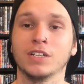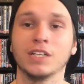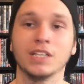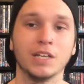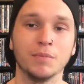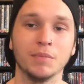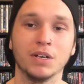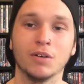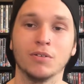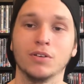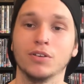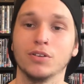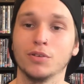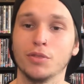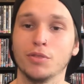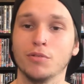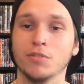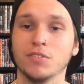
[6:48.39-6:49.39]
let me know your
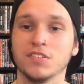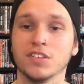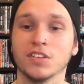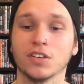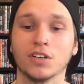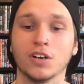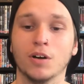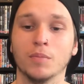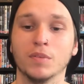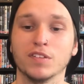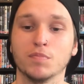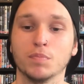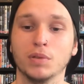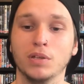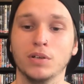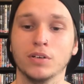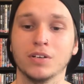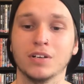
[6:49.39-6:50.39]
thoughts in the comments
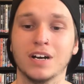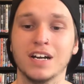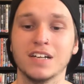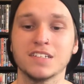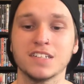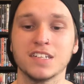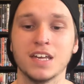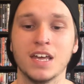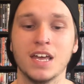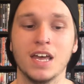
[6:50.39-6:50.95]
below, guys.